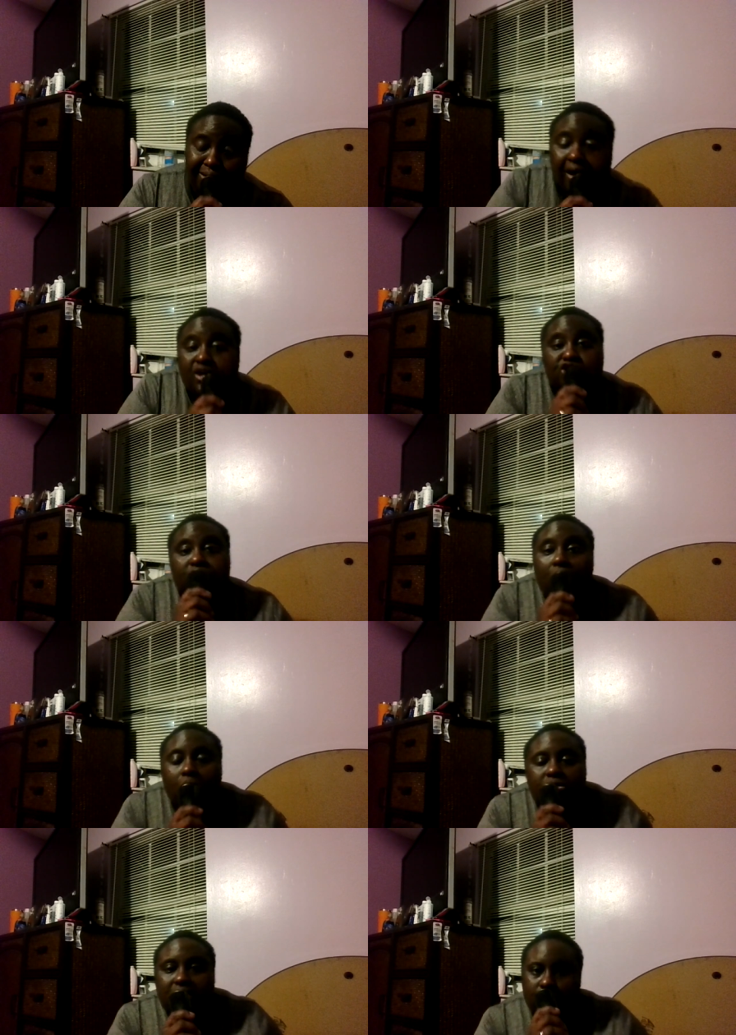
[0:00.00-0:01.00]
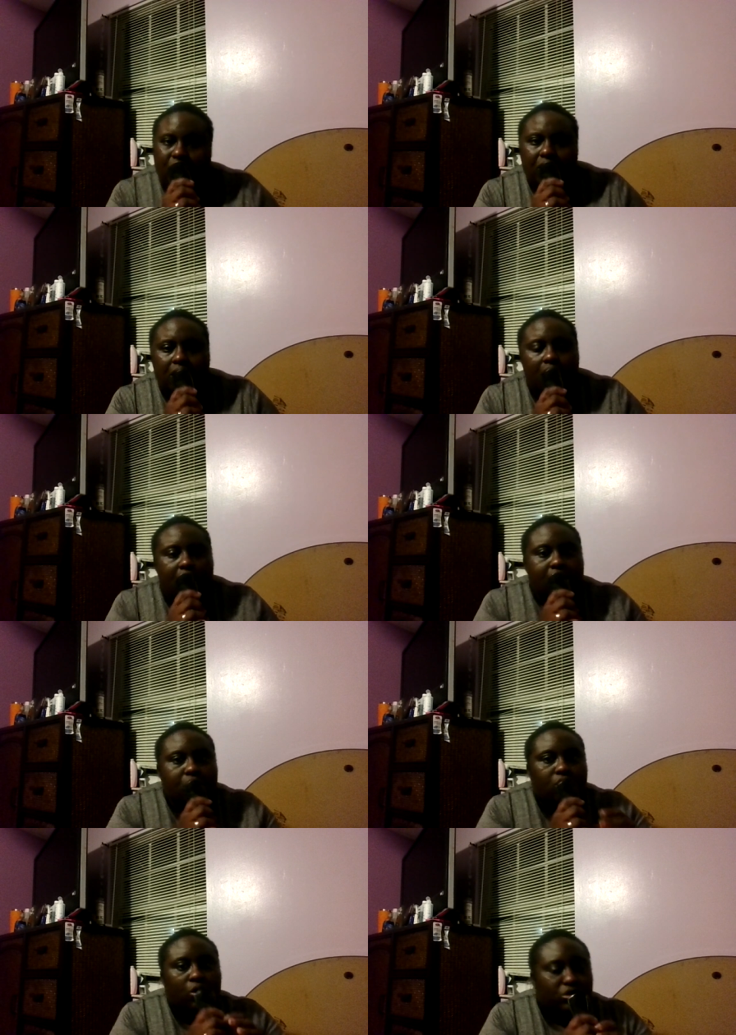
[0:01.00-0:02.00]
a chosen one
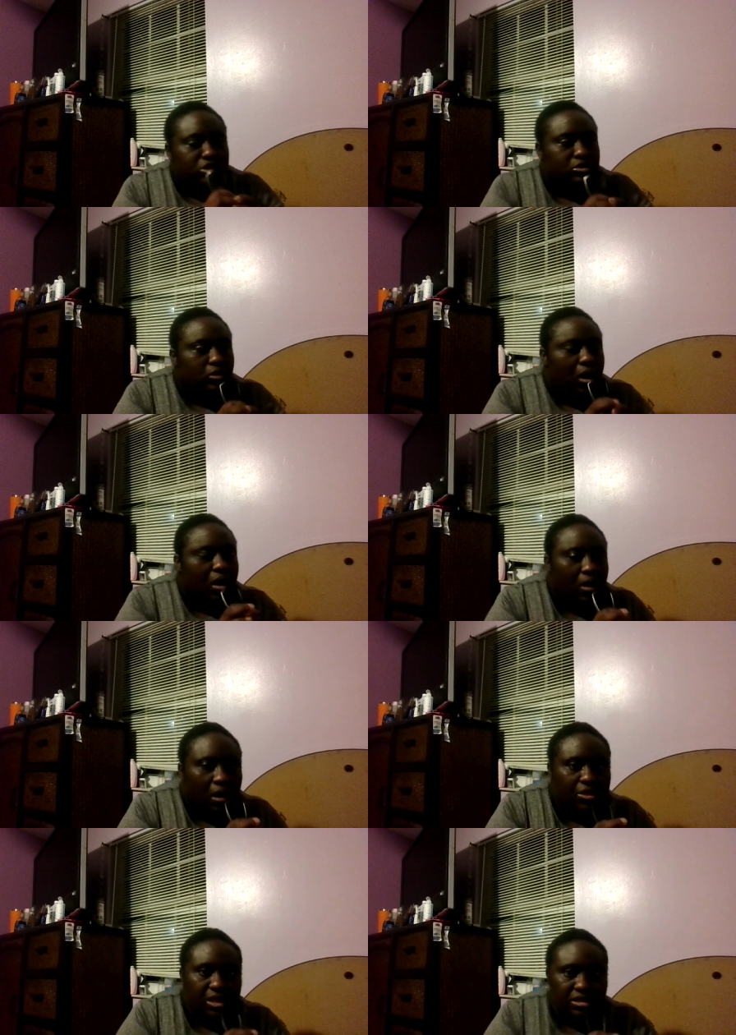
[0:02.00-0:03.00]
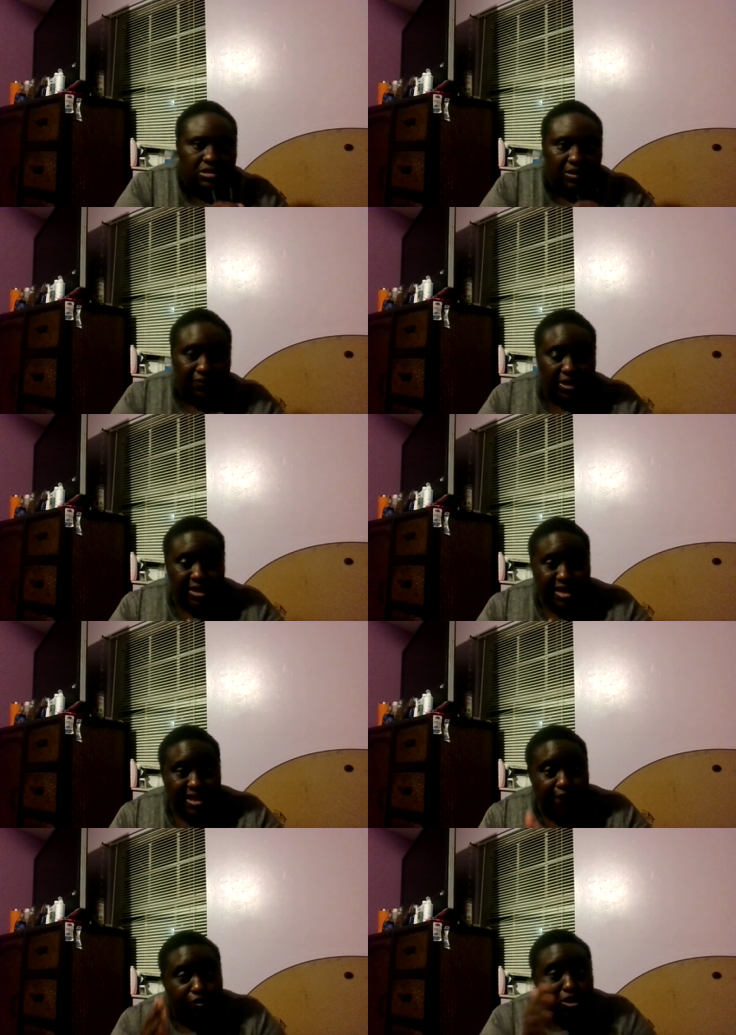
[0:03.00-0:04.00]
goes through all these stuff.
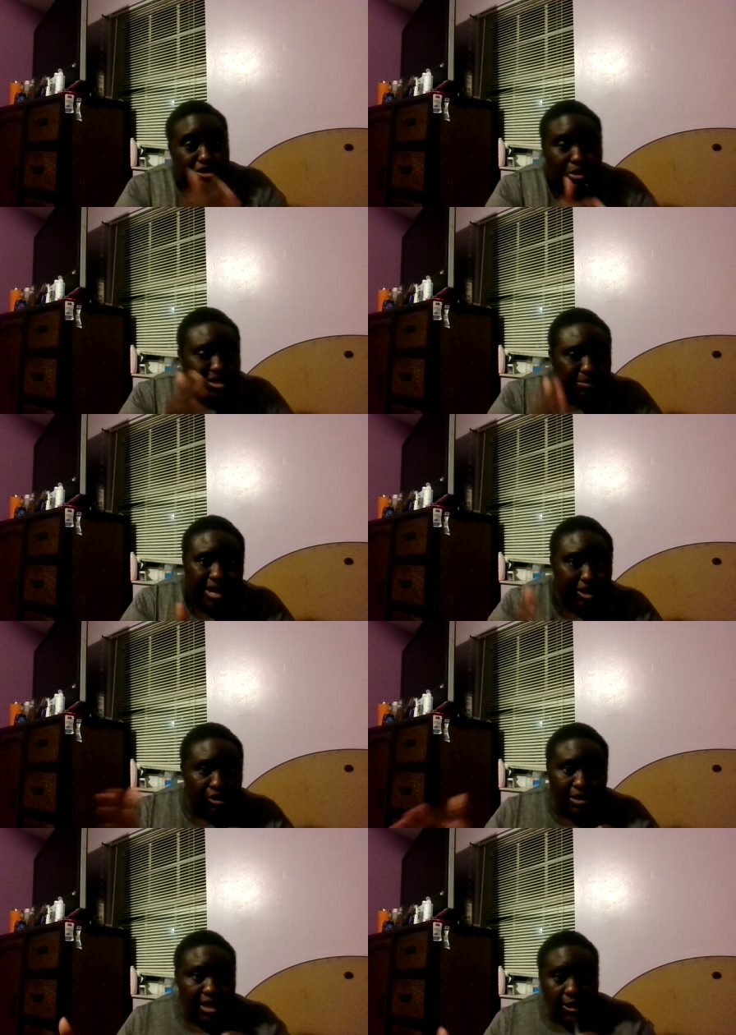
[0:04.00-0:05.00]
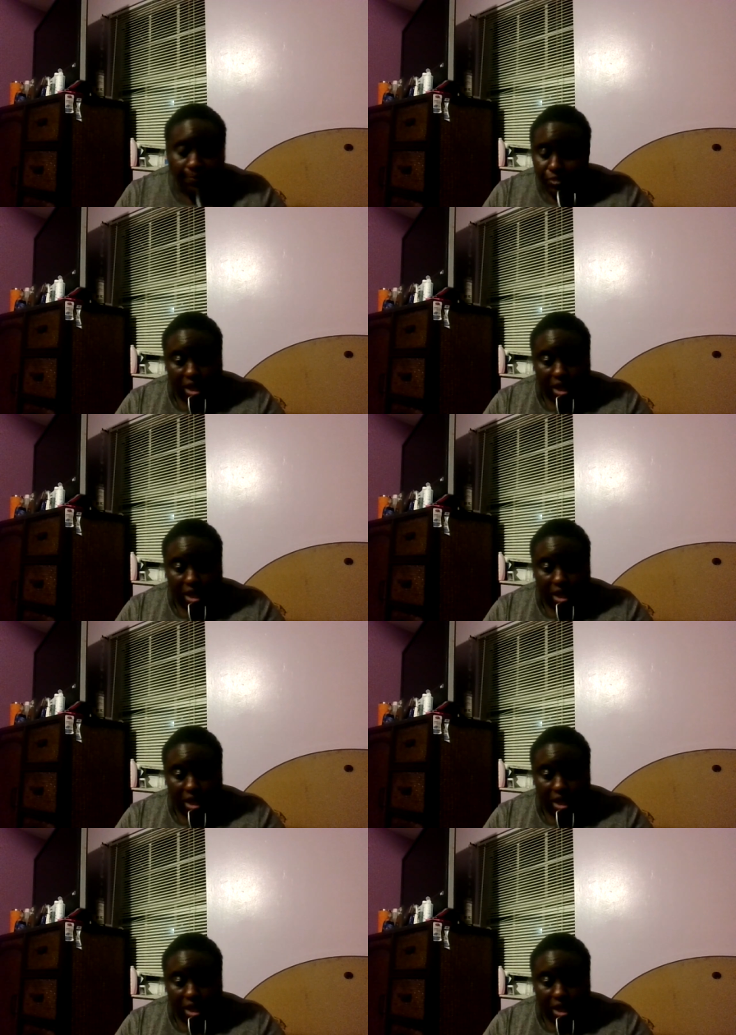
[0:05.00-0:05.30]
If you're chosen by the Creator,